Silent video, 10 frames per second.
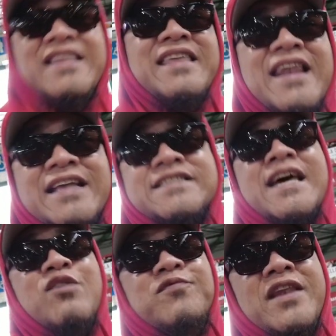They're like,
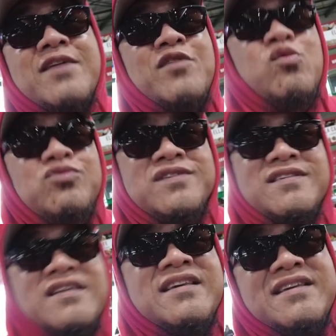Talofa lava
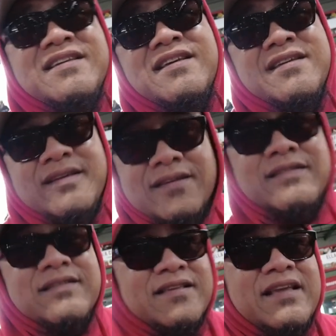Us.
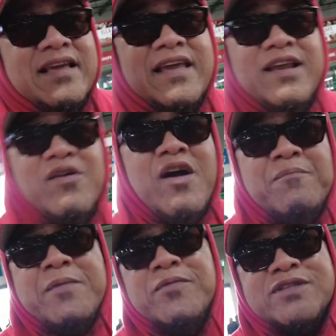You know, our
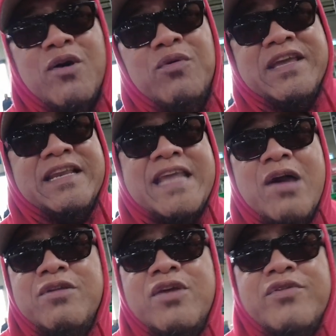people's holding it
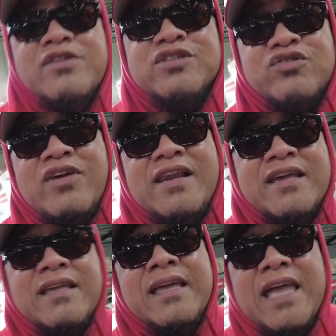down here in Australia.